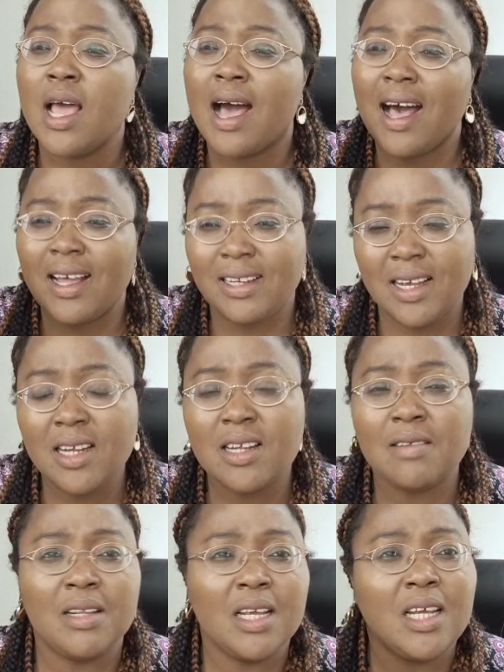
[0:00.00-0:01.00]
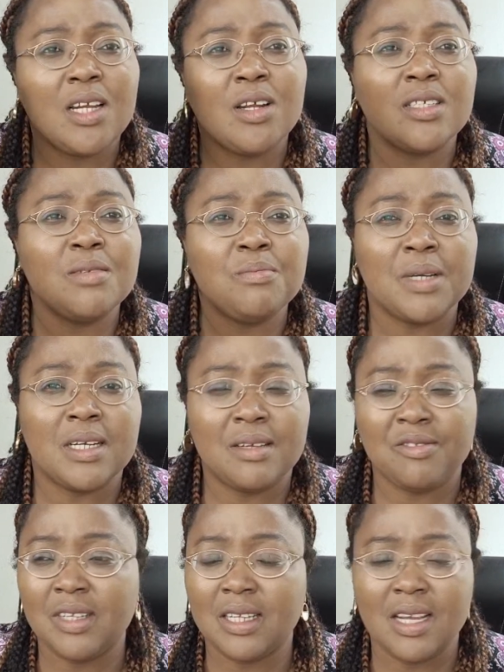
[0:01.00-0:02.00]
At the end of the day, it doesn't
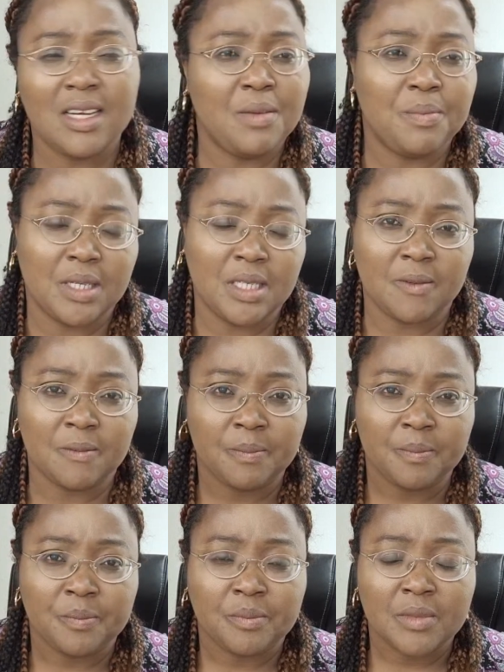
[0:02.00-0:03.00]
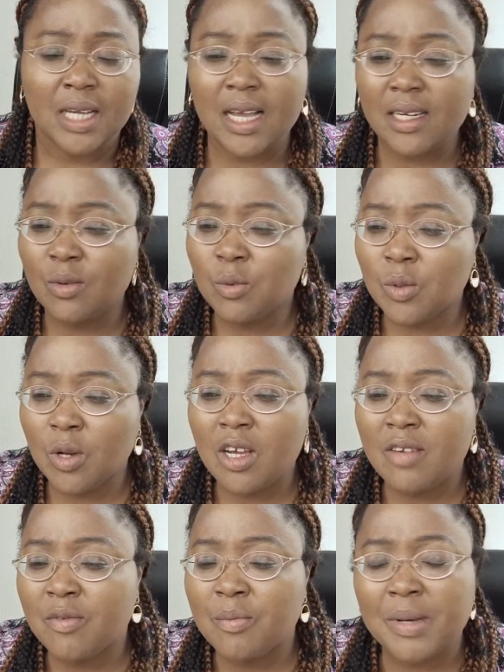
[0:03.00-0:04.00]
benefit anybody. And it will
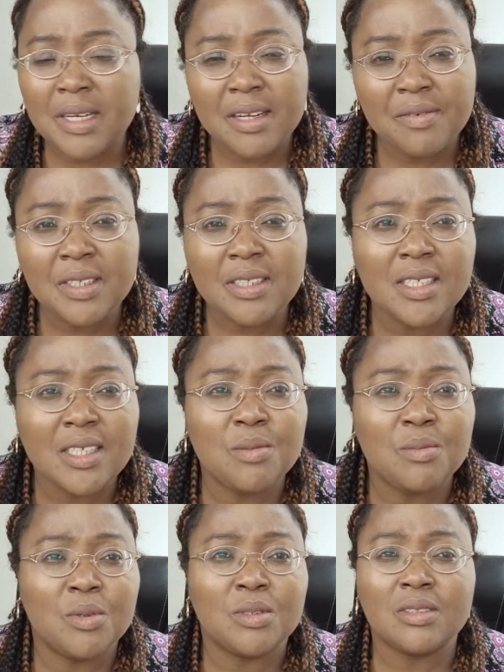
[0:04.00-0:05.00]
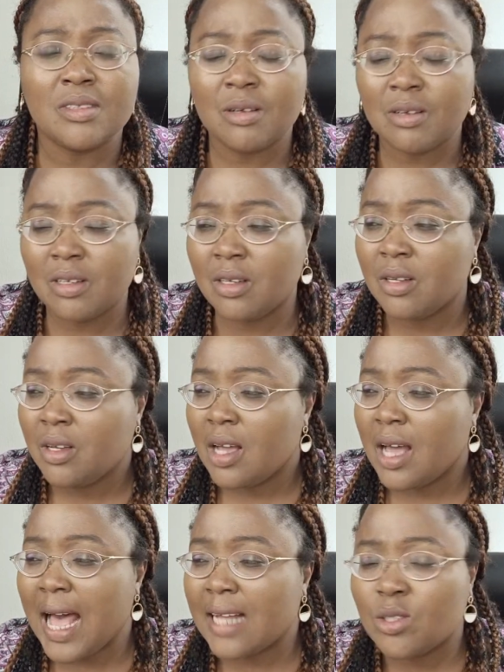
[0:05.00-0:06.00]
not even benefit the Igbos
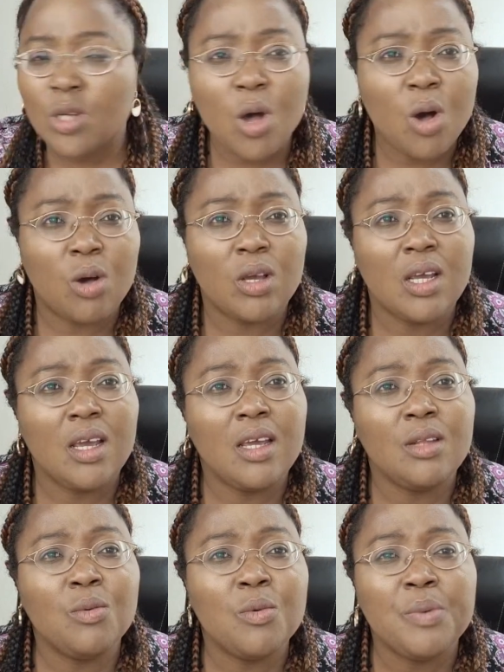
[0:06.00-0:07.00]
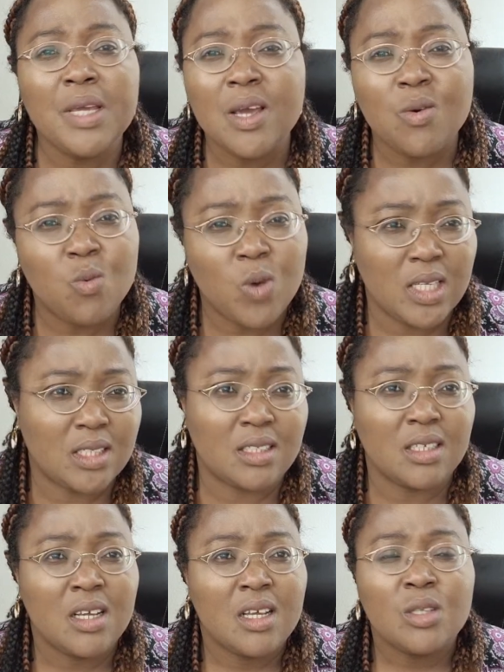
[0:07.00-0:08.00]
at all. It will be a waste.
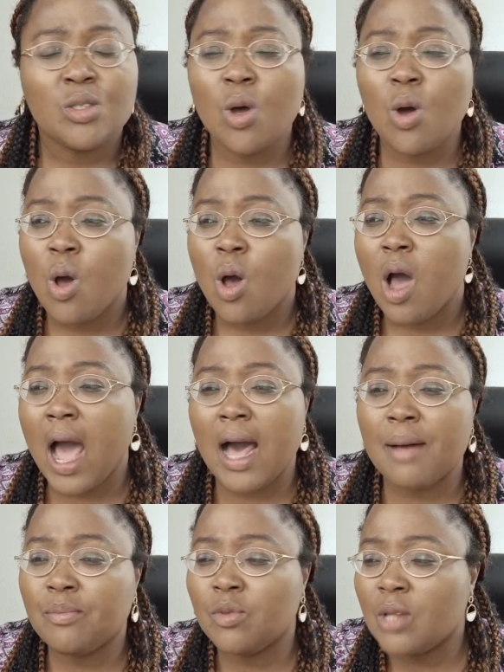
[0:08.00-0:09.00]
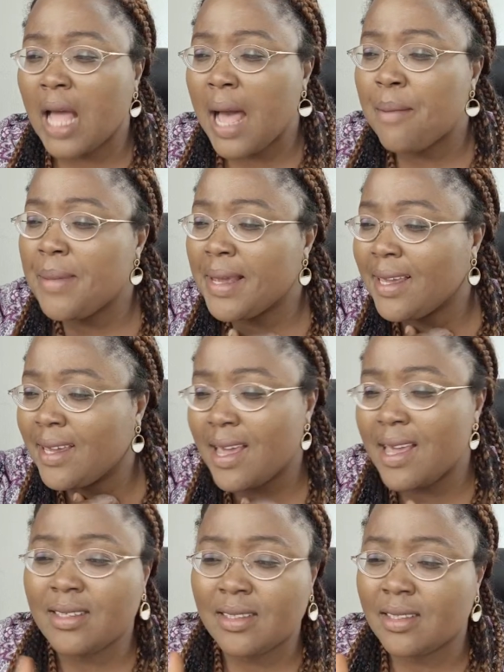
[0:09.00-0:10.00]
So I'm
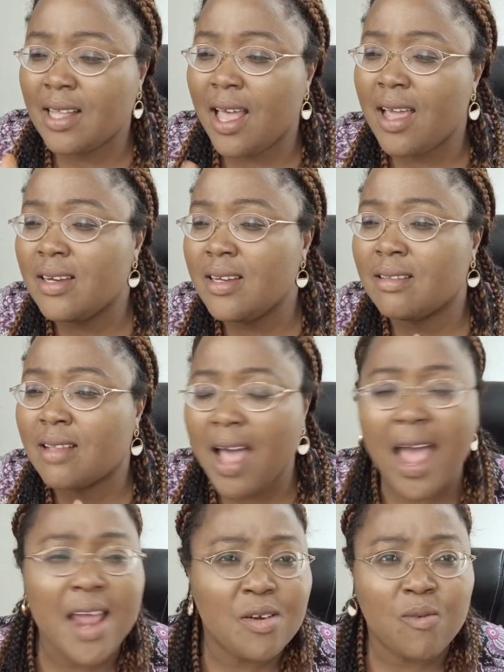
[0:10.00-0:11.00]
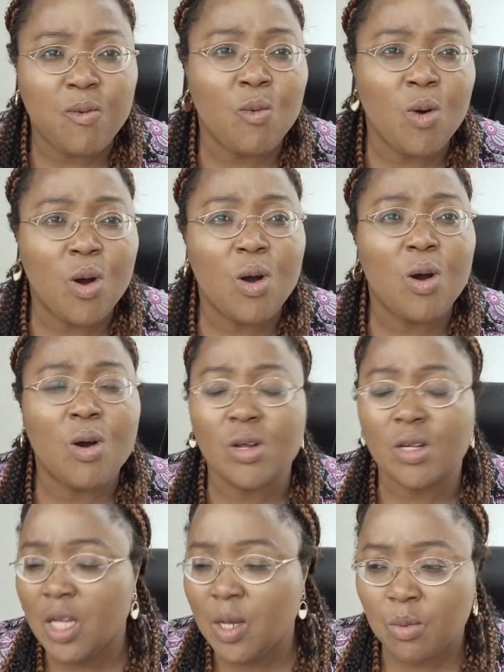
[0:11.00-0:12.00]
against any kind of war
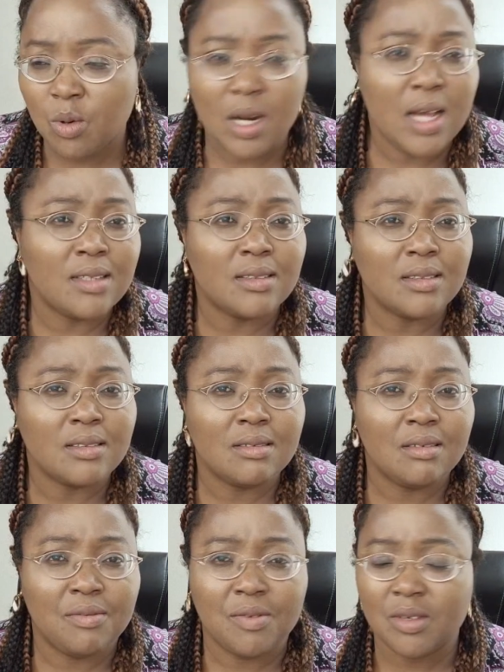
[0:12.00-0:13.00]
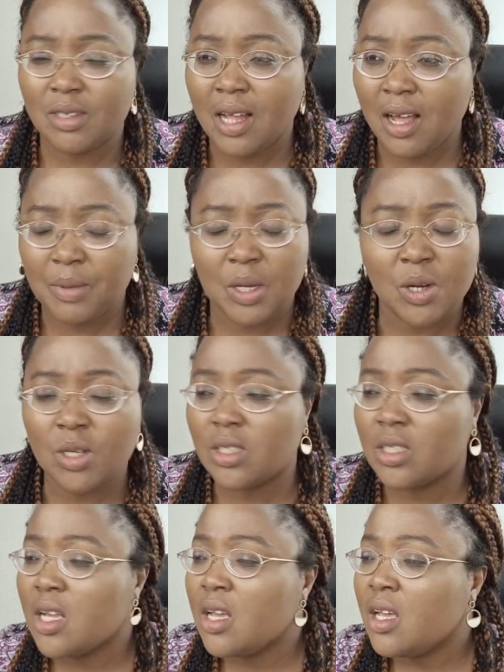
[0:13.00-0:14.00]
on Igbo land for now, because
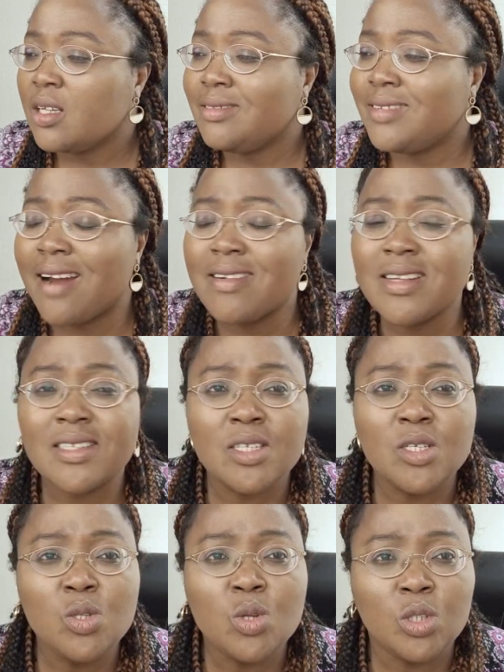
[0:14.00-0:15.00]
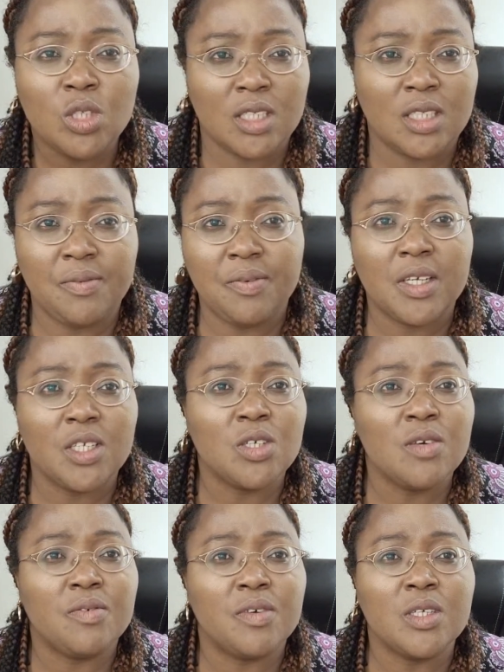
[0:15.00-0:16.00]
there is no
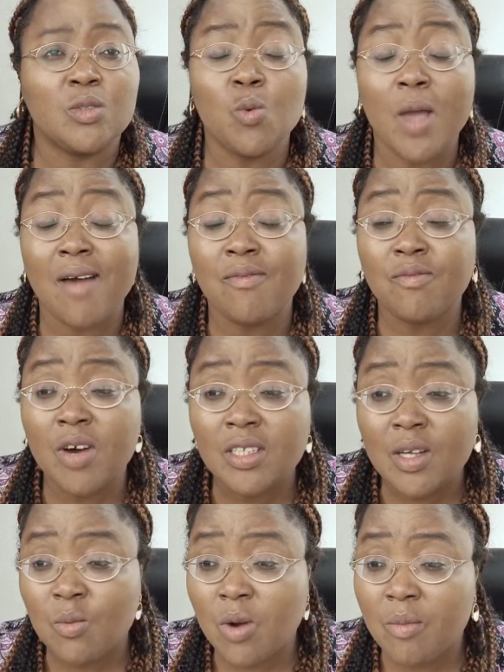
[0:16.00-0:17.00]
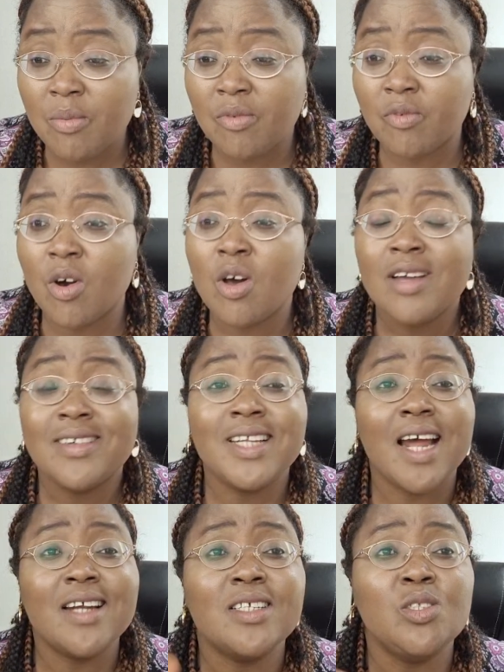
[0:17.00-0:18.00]
justification for it. We have fought a war before.
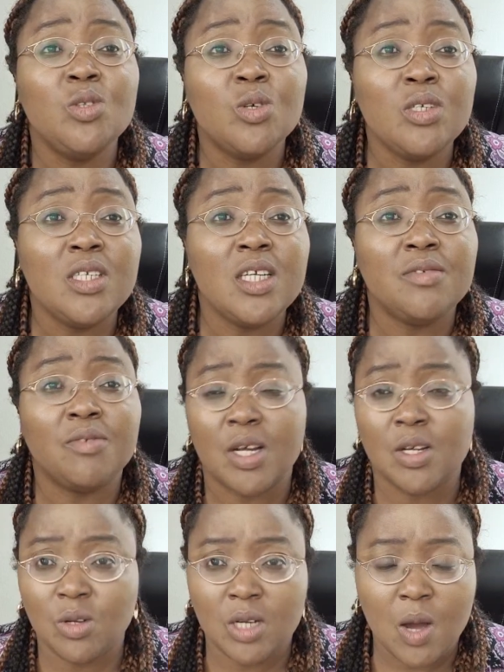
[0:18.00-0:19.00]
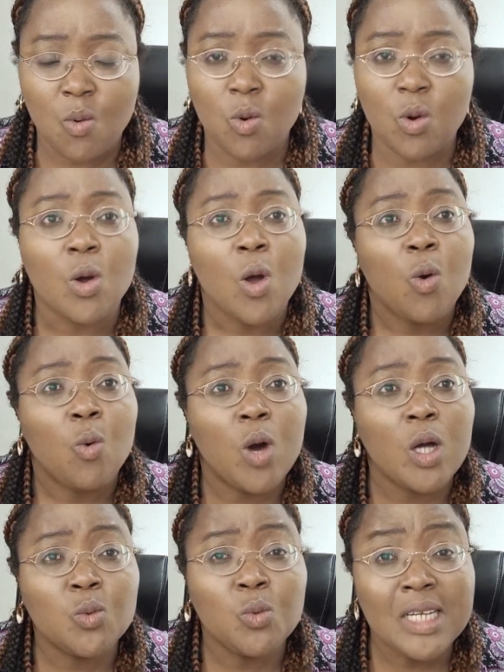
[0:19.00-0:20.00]
There no need for another war.
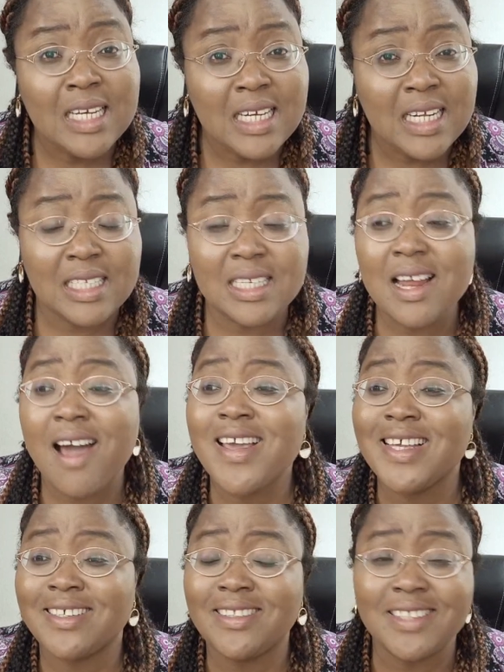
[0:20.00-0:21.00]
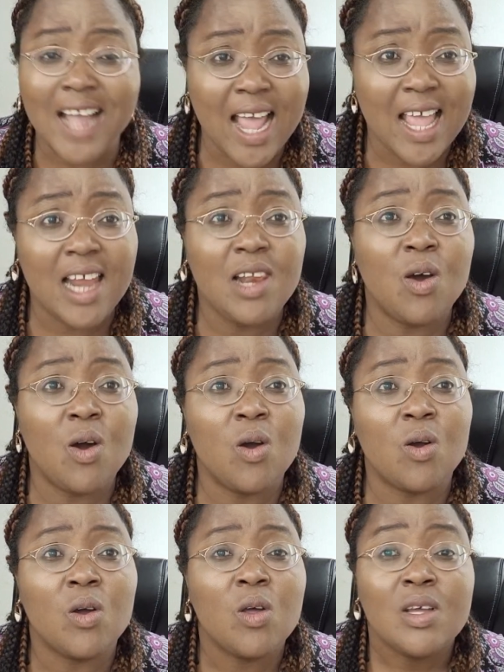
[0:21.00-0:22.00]
What we need now is
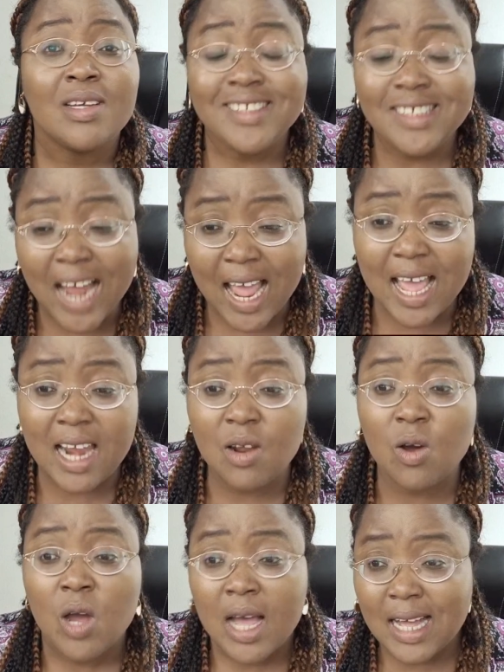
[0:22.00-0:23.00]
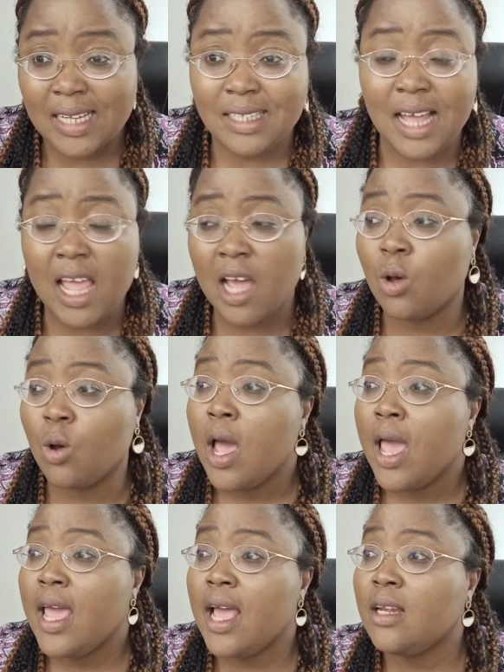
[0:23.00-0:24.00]
dialogue, and dialogue.
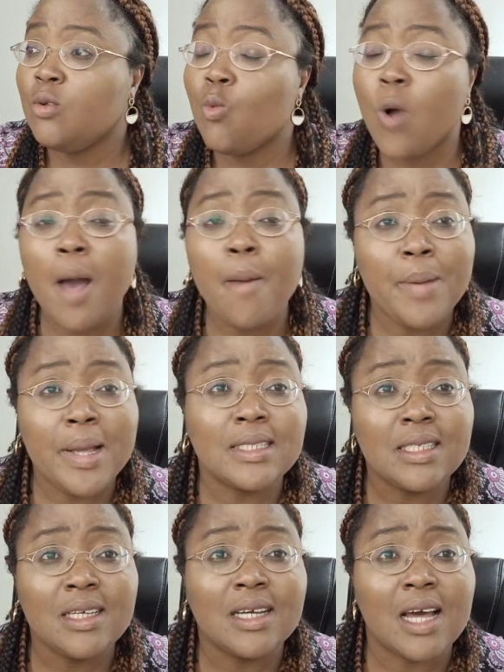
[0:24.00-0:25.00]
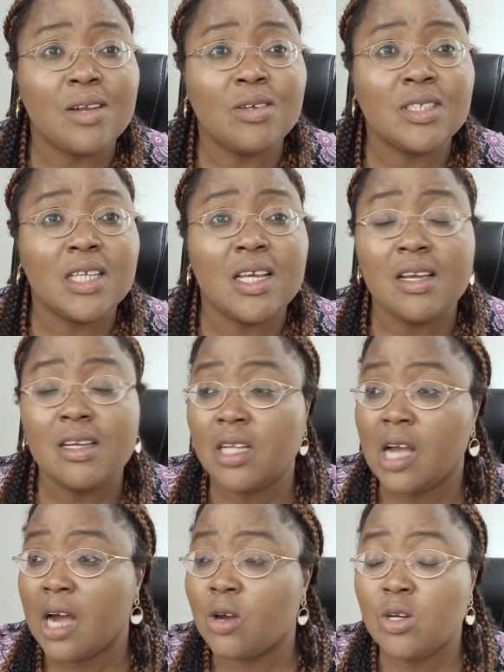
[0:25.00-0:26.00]
And one person cannot say they
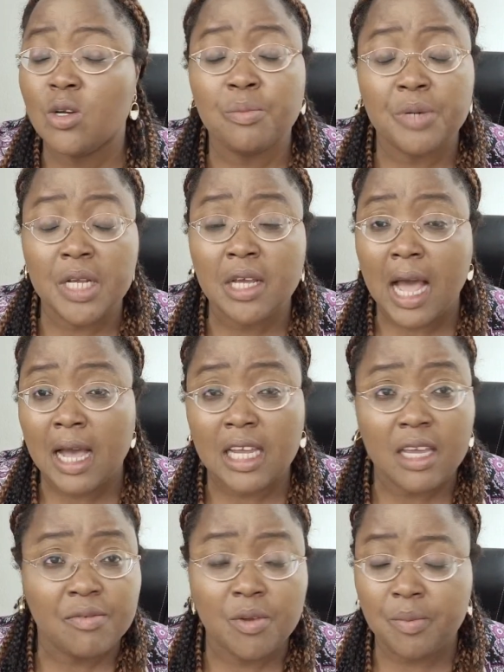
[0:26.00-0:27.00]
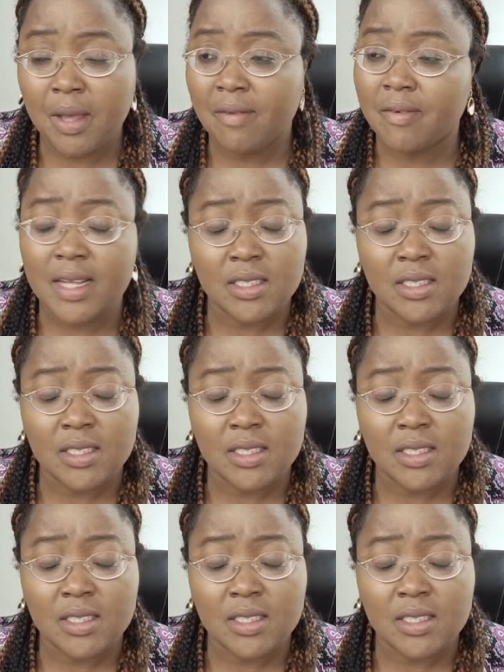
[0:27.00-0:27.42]
are going to bring and give you Biafra.